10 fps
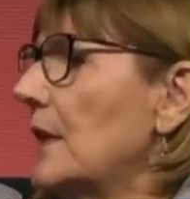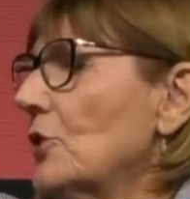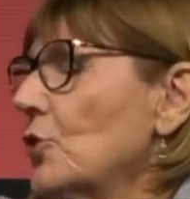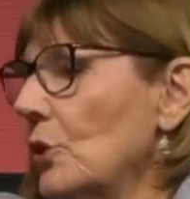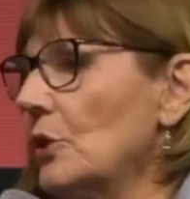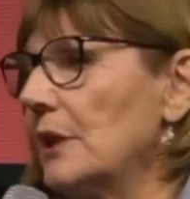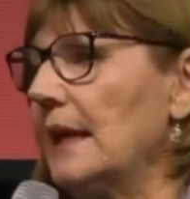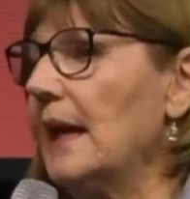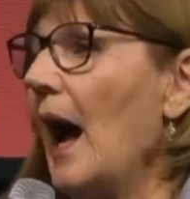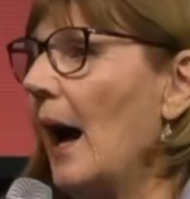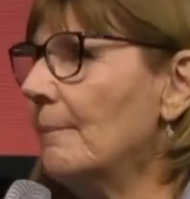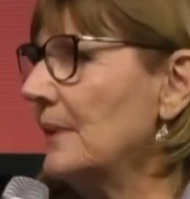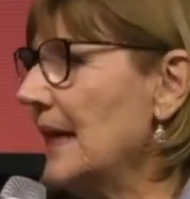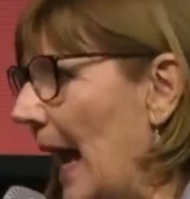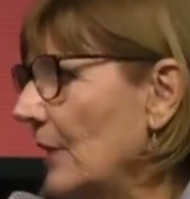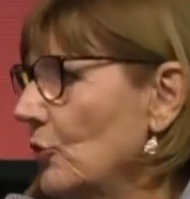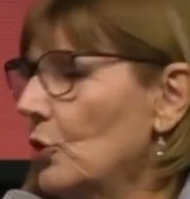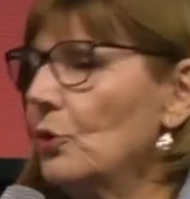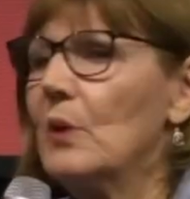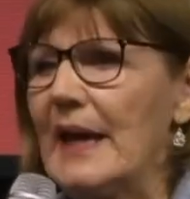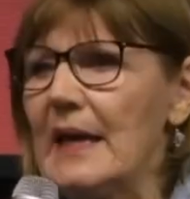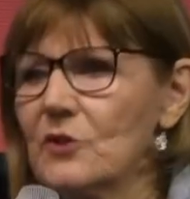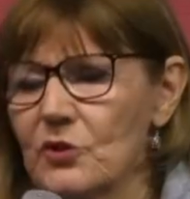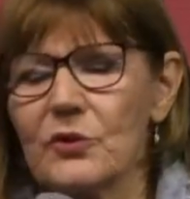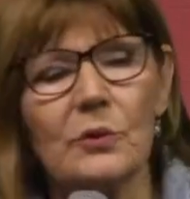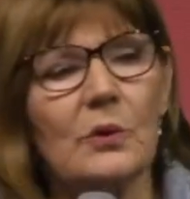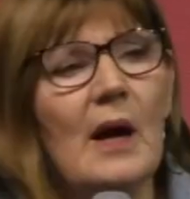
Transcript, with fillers: this usually comes at you, hits you